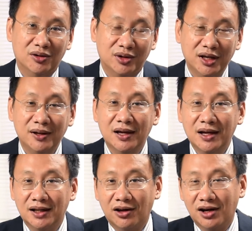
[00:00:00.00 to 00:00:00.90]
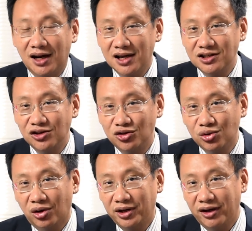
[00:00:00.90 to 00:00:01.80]
Okay. Now the last
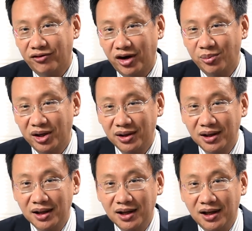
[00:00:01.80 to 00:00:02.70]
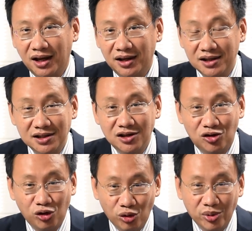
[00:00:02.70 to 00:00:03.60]
issue on the environment, and this is a
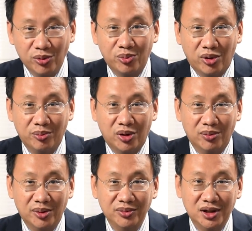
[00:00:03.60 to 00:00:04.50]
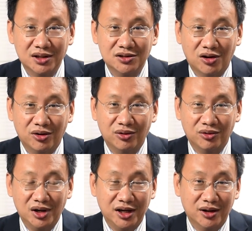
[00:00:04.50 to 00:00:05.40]
global pro problem, it's not
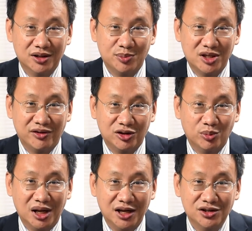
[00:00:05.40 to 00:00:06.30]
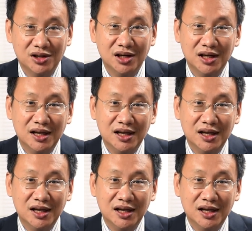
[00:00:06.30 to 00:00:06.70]
really specific to Malaysia,